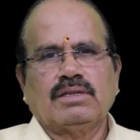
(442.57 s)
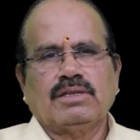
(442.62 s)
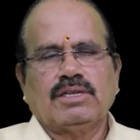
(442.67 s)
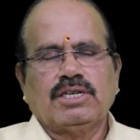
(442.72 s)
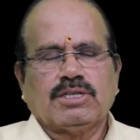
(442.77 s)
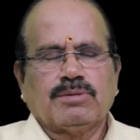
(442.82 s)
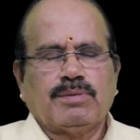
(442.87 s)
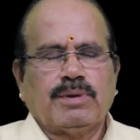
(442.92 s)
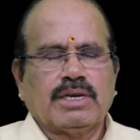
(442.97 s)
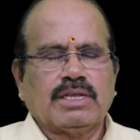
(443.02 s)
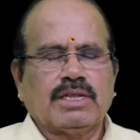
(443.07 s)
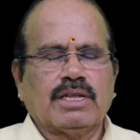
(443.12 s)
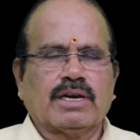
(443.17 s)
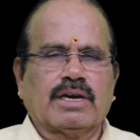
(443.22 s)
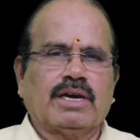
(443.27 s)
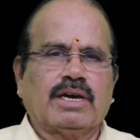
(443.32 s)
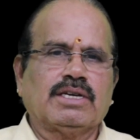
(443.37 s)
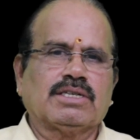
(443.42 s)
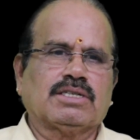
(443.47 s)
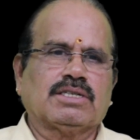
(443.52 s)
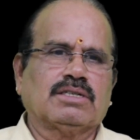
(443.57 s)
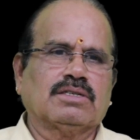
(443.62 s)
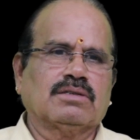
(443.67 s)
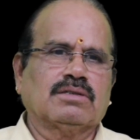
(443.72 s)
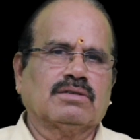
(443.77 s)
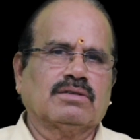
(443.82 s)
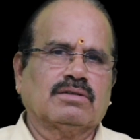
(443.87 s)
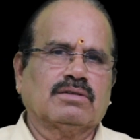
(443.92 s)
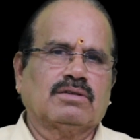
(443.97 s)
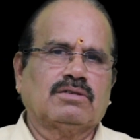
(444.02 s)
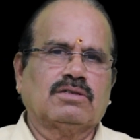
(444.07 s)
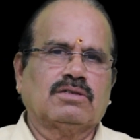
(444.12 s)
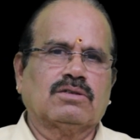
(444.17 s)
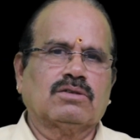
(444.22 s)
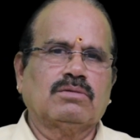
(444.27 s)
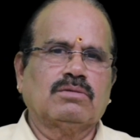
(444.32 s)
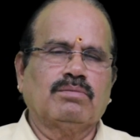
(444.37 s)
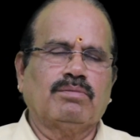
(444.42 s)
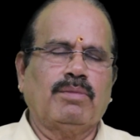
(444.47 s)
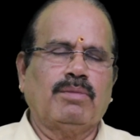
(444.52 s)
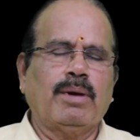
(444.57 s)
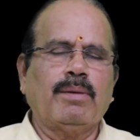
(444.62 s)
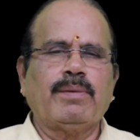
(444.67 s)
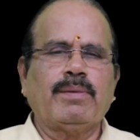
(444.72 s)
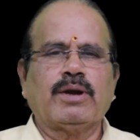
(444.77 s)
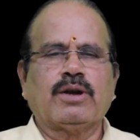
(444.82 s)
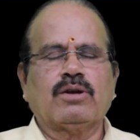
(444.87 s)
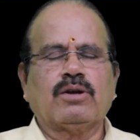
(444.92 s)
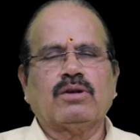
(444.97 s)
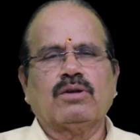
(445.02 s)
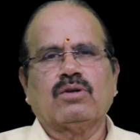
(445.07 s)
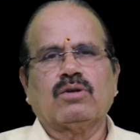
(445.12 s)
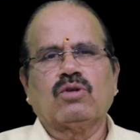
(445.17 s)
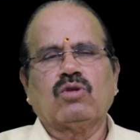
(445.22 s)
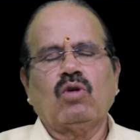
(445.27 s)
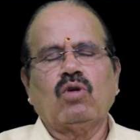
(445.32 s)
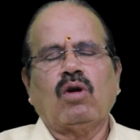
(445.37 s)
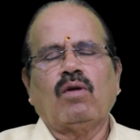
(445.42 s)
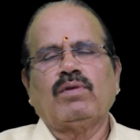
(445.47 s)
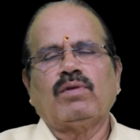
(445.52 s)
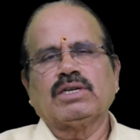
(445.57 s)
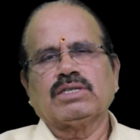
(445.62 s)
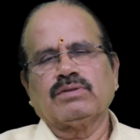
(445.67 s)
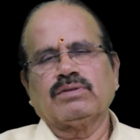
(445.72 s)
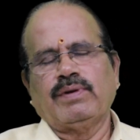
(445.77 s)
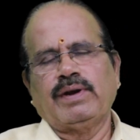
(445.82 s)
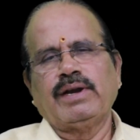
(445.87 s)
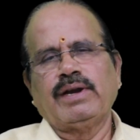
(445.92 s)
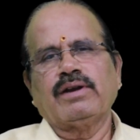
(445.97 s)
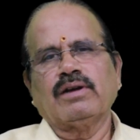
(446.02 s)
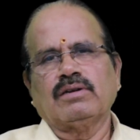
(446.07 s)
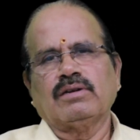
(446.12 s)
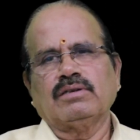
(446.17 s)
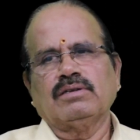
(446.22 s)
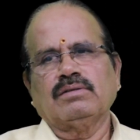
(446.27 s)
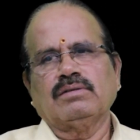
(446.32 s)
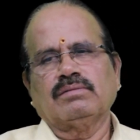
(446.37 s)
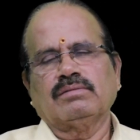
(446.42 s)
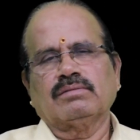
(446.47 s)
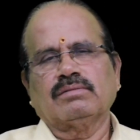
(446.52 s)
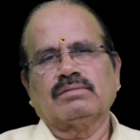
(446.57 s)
This being the case, maybe 2 hours went on.